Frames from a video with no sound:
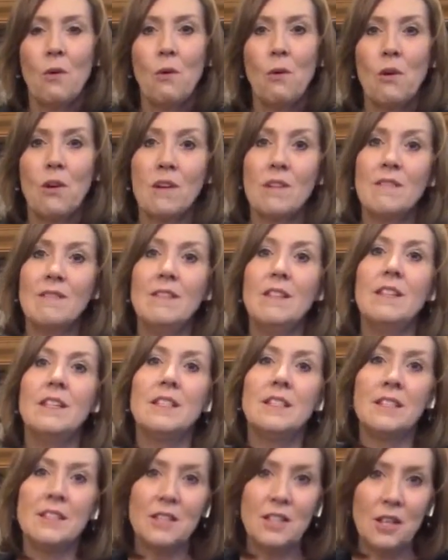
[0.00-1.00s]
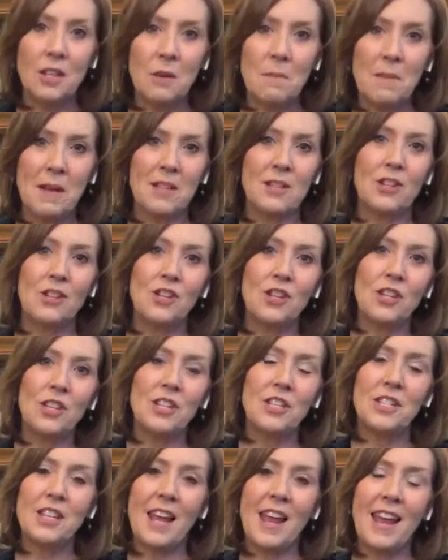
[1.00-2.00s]
or listen to the
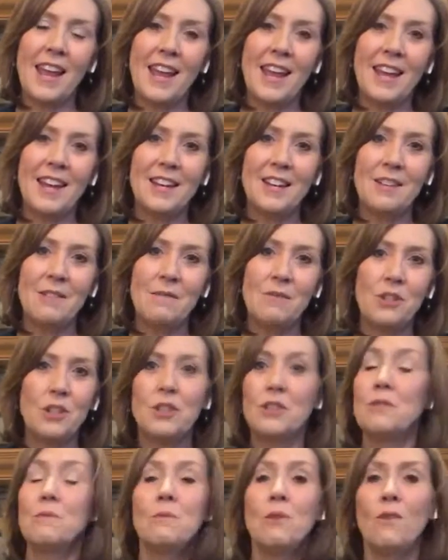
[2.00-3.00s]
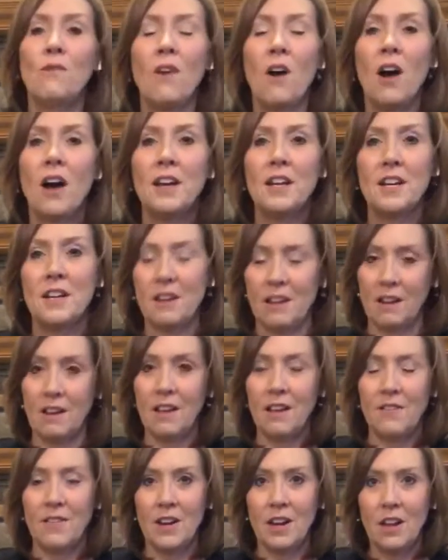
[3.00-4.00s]
messages and just move on and
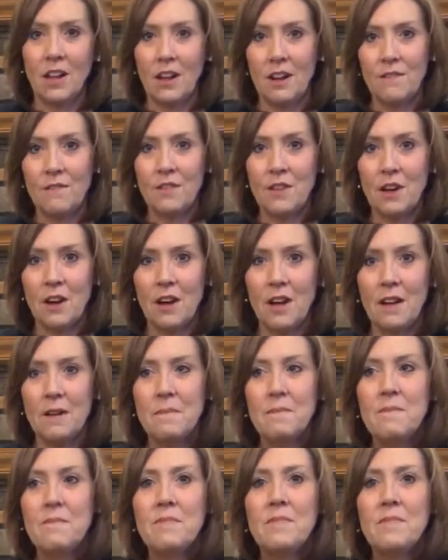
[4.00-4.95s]
not give it a lot of thought.